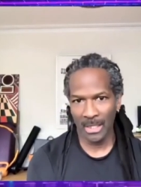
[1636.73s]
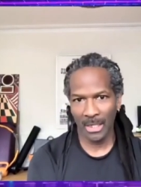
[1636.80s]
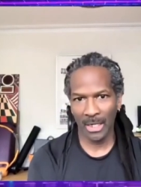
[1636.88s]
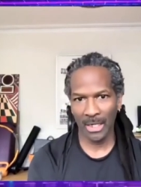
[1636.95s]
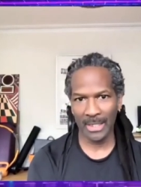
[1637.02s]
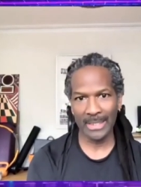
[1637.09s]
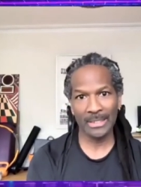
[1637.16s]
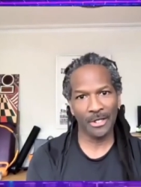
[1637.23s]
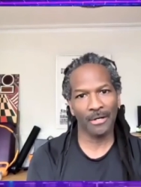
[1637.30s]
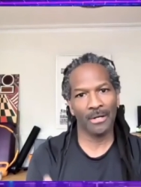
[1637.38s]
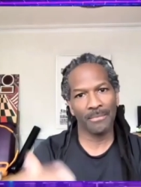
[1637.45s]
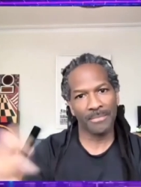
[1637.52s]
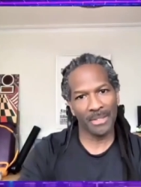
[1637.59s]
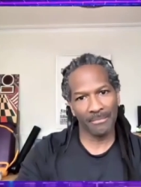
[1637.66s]
uh, in
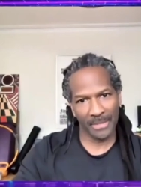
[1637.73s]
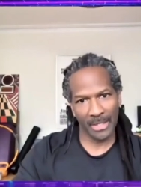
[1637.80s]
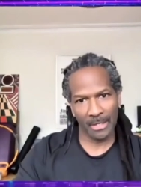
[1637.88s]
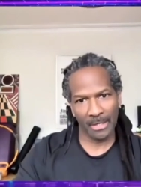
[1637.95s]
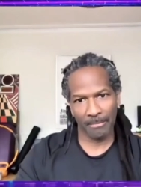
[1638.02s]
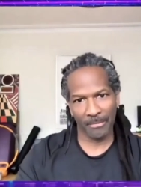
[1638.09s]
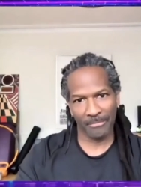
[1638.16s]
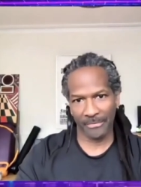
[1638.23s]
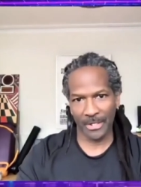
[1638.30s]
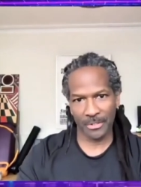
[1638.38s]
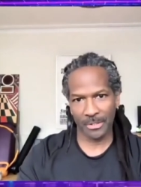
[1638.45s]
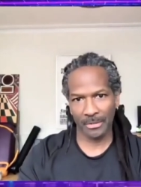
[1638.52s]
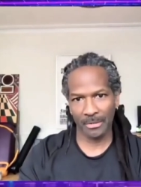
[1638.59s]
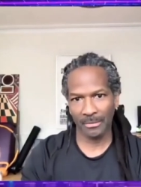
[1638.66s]
terms of their
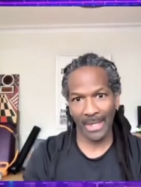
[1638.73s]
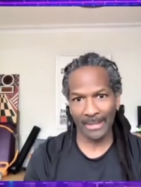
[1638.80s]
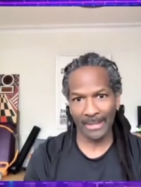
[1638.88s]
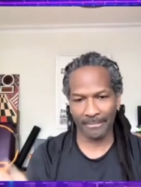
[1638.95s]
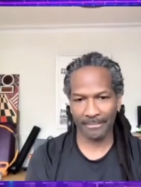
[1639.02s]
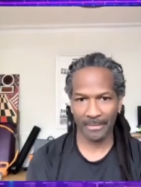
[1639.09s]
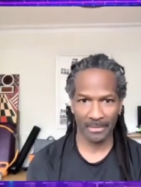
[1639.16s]
professional life.